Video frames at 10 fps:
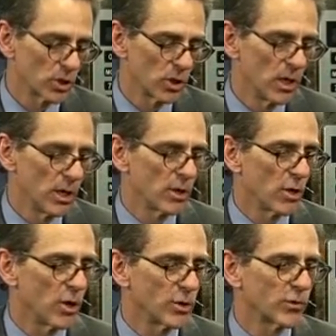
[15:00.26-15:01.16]
which
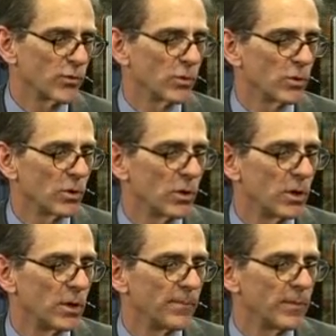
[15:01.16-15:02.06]
calls
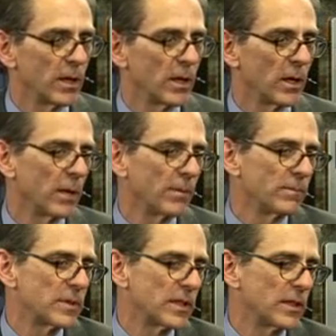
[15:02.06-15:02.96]
for
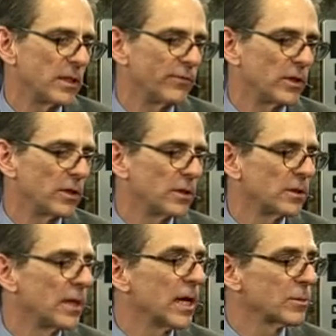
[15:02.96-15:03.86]

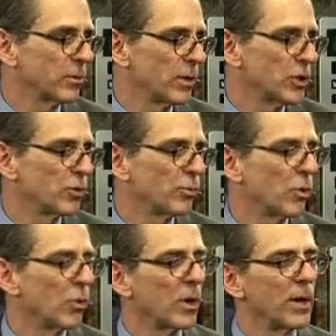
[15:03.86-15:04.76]
significant exploration
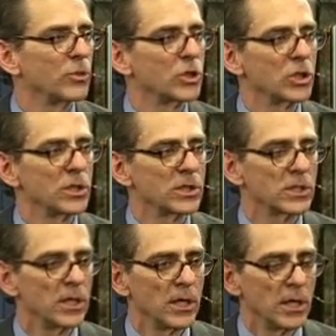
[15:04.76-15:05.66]
program, which
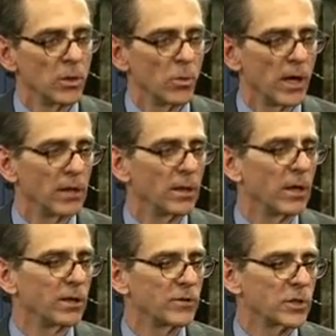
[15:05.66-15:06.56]
is what a
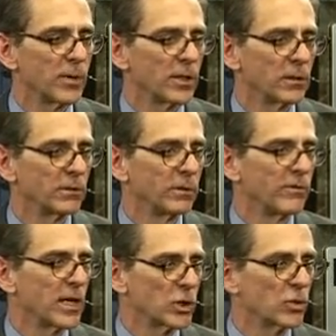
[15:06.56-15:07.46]
lot of the speculative
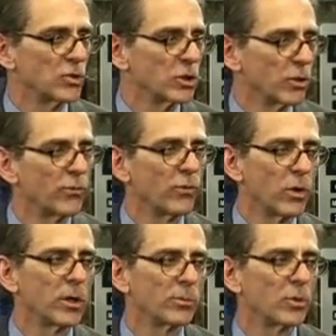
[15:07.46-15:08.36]
investors look
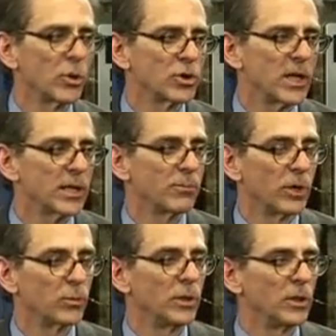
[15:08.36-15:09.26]
for in a project,
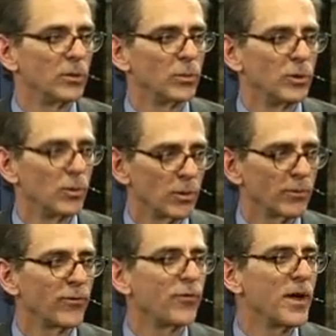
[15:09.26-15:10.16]
but we
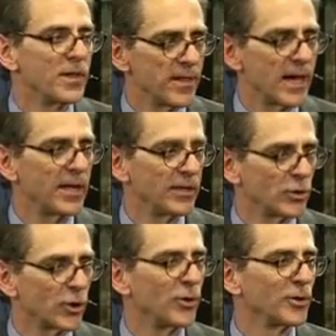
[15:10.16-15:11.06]
will fund that
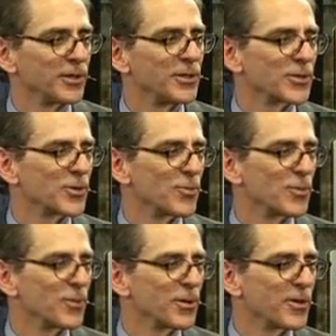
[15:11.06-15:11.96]
internally, so
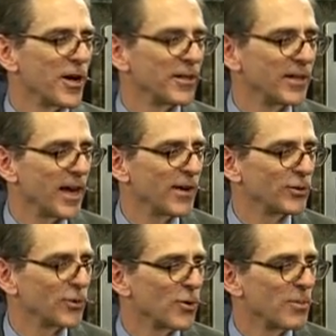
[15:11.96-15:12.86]
we will not
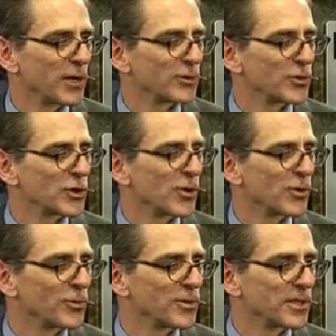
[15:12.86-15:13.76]
have to go back to the
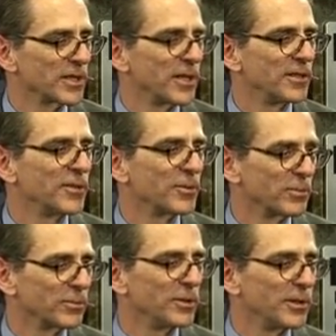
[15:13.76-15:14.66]
shareholders and say, you know,
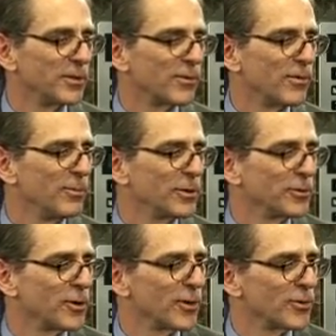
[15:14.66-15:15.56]
we need $3
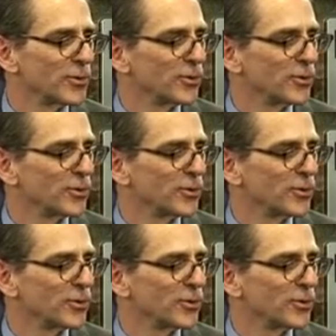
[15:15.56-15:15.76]
million